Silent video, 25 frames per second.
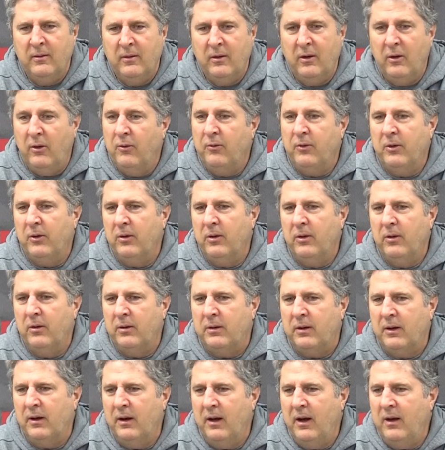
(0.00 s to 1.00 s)

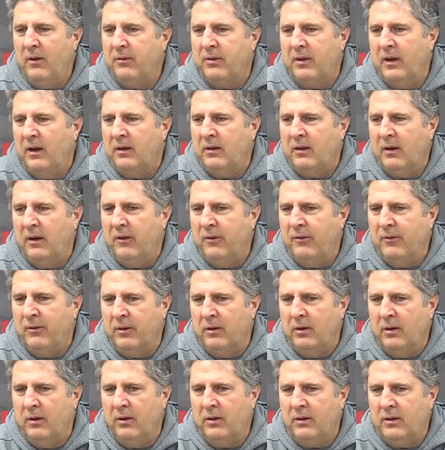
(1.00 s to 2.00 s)
overlooked it. I don't think they
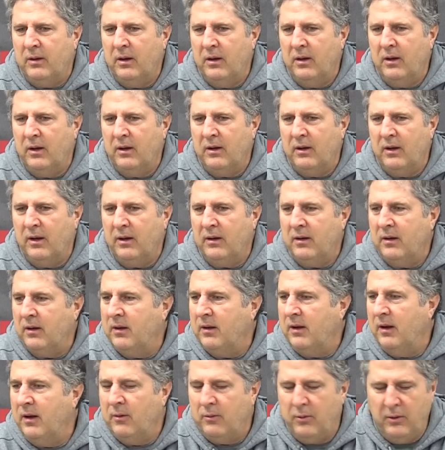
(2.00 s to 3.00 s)
overlooked it. I'd like to
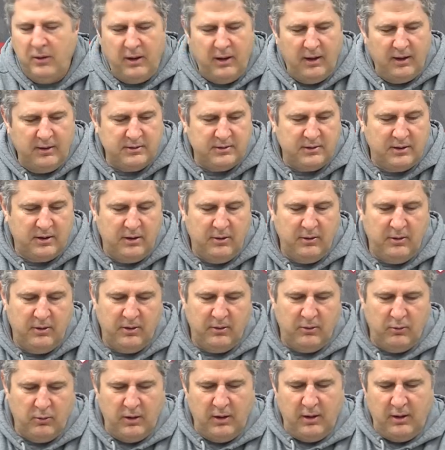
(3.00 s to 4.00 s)
think we
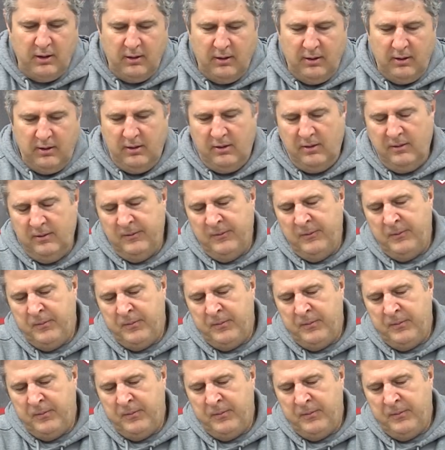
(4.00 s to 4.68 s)
executed well. And,